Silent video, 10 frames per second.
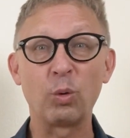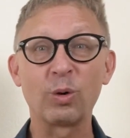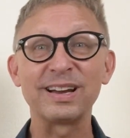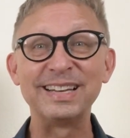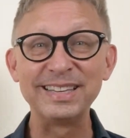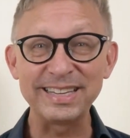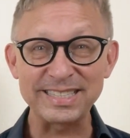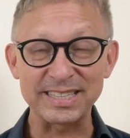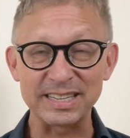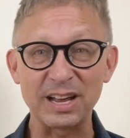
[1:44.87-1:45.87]
or
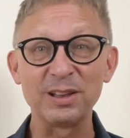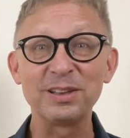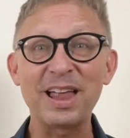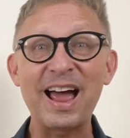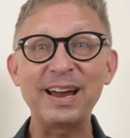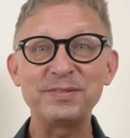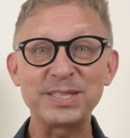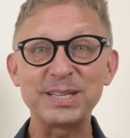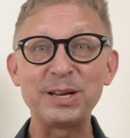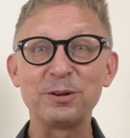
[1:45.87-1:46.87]
elicit a life
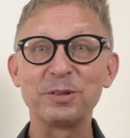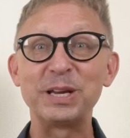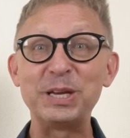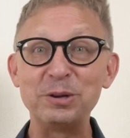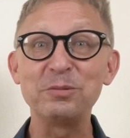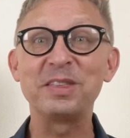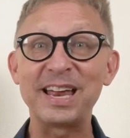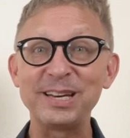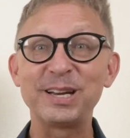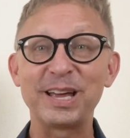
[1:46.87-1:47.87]
skill that you
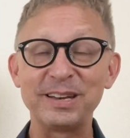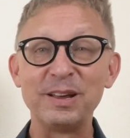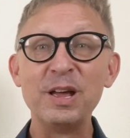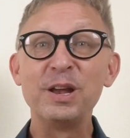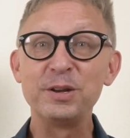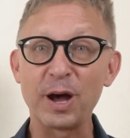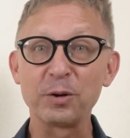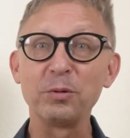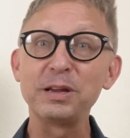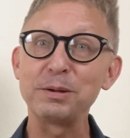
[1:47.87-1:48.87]
then can not
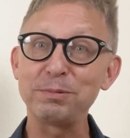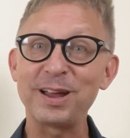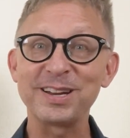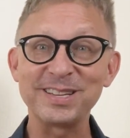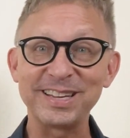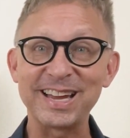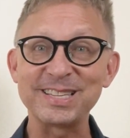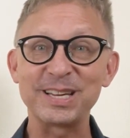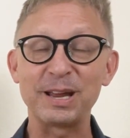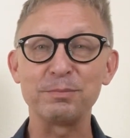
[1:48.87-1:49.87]
only apply to the essay,